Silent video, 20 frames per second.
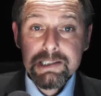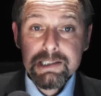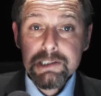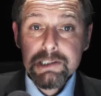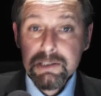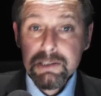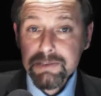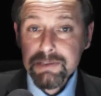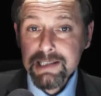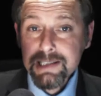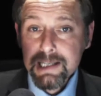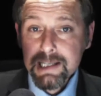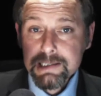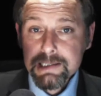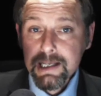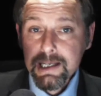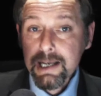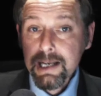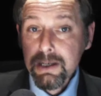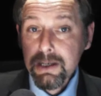we discovered
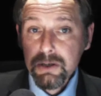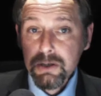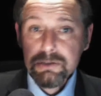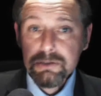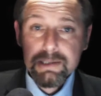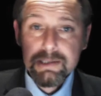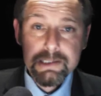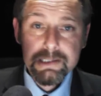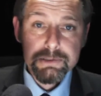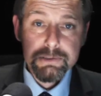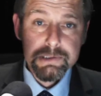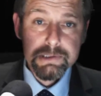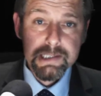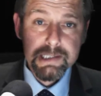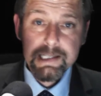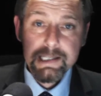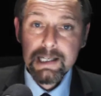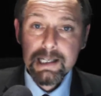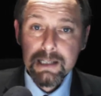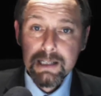yesterday in our Critical
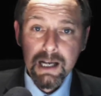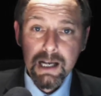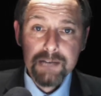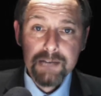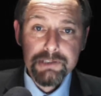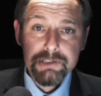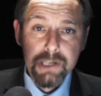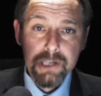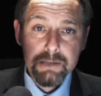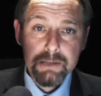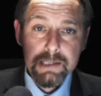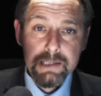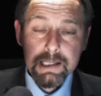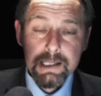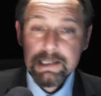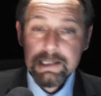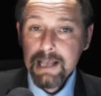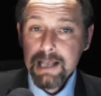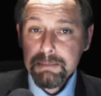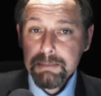Thinking live show,
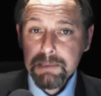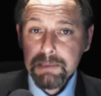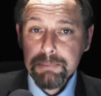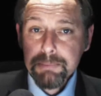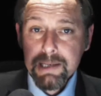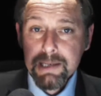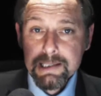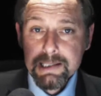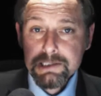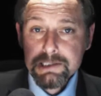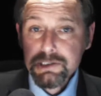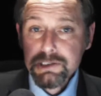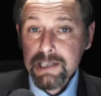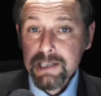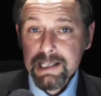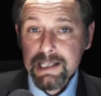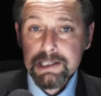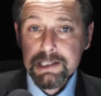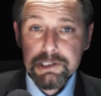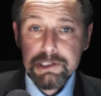the MEPs
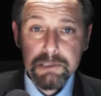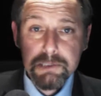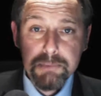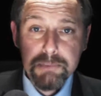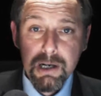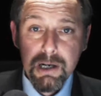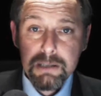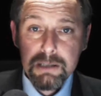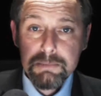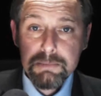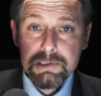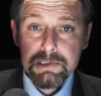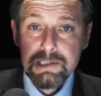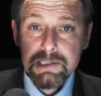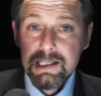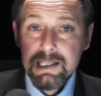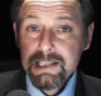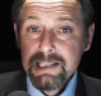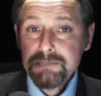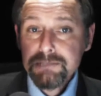and EU
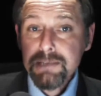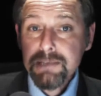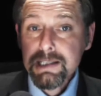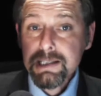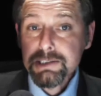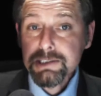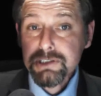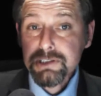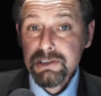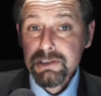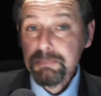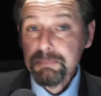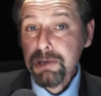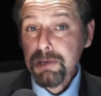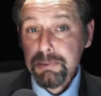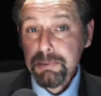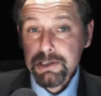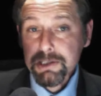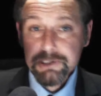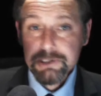Parliament is really just a
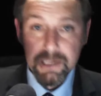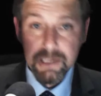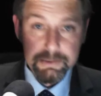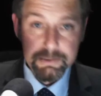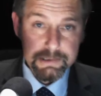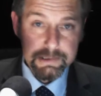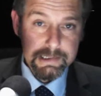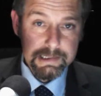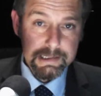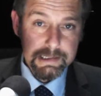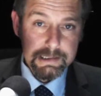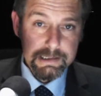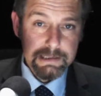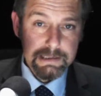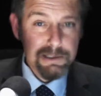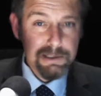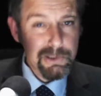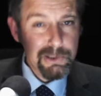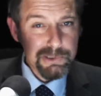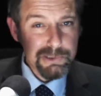puppet show.
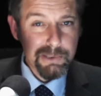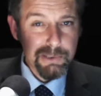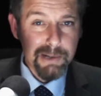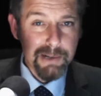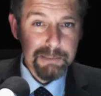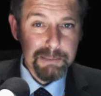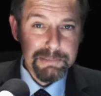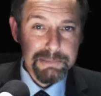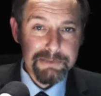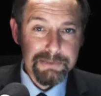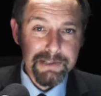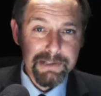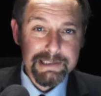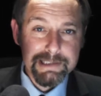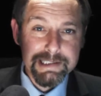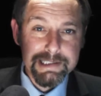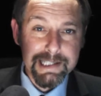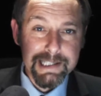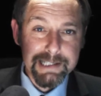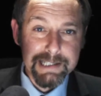Although I
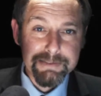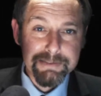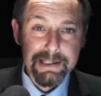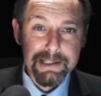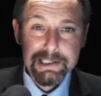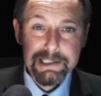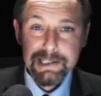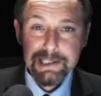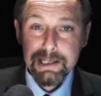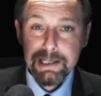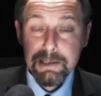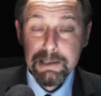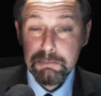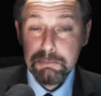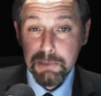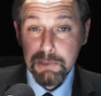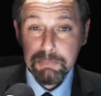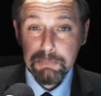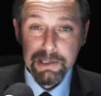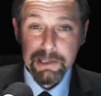prefer to think of it as a
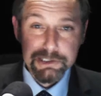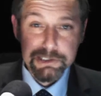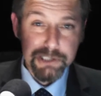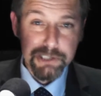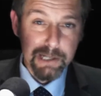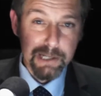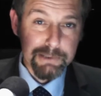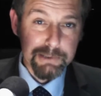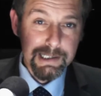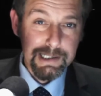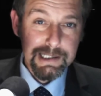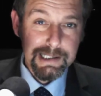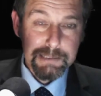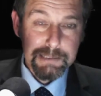Muppet show.